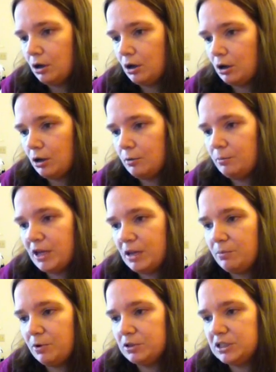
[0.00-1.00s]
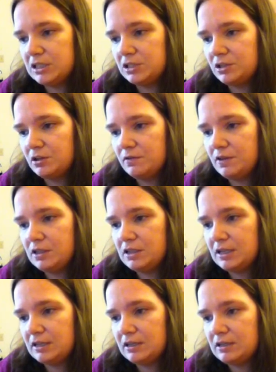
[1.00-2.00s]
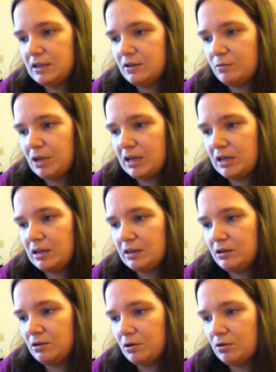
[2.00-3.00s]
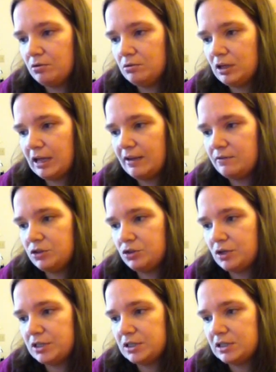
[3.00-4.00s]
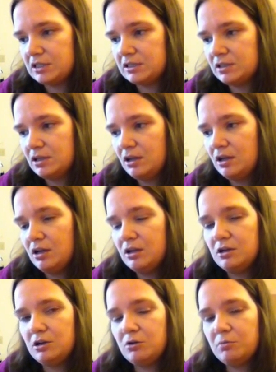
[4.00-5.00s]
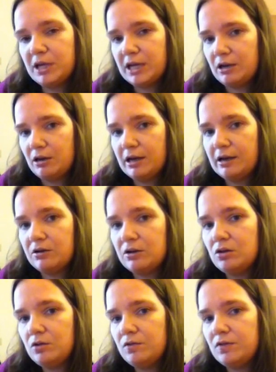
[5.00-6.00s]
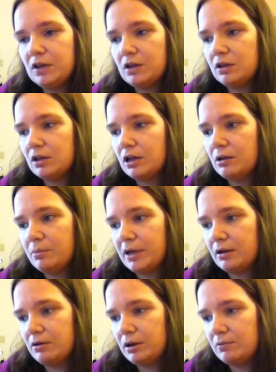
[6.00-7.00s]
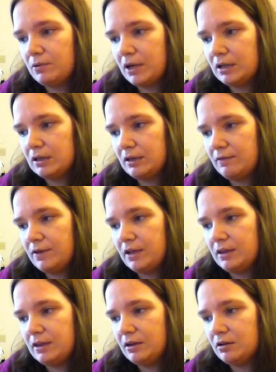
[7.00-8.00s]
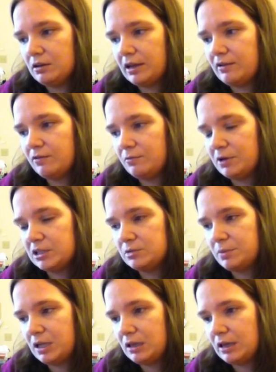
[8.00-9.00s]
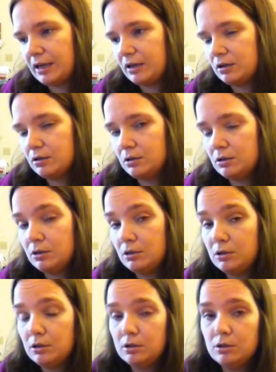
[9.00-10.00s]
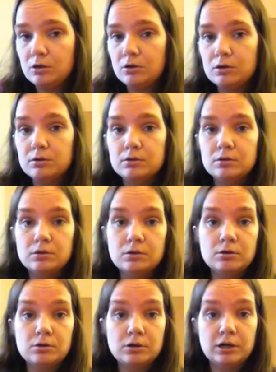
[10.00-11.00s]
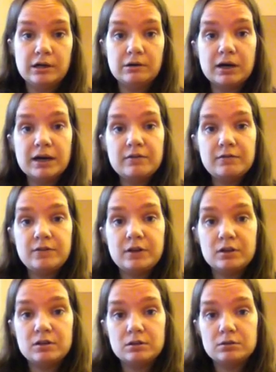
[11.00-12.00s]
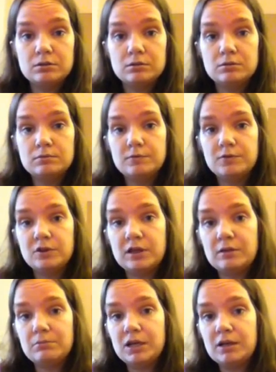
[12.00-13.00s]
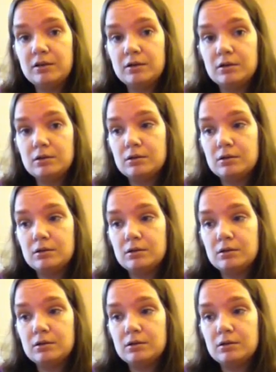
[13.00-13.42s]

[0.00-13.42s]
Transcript: All people deserve the dignity of making their own life choices, no matter how you feel about what living their life must be like, or how I feel for that matter.